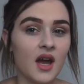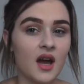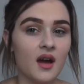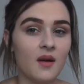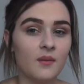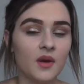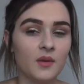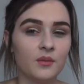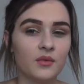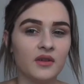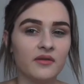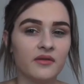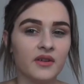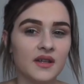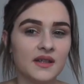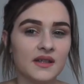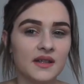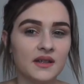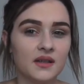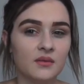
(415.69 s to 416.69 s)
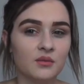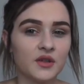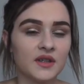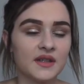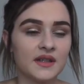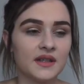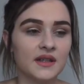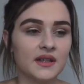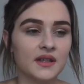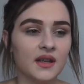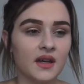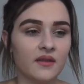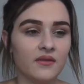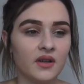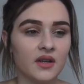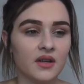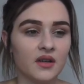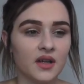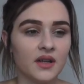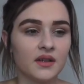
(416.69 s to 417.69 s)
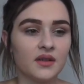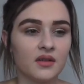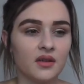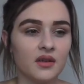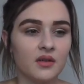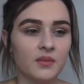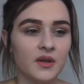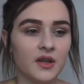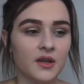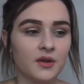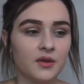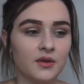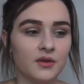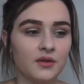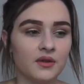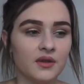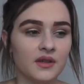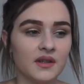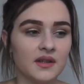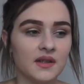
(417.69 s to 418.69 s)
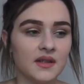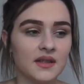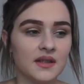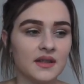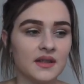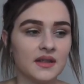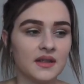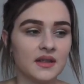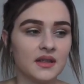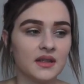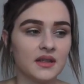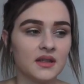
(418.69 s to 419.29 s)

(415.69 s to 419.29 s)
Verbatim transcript: Uh, my boyfriend's here mostly every night though because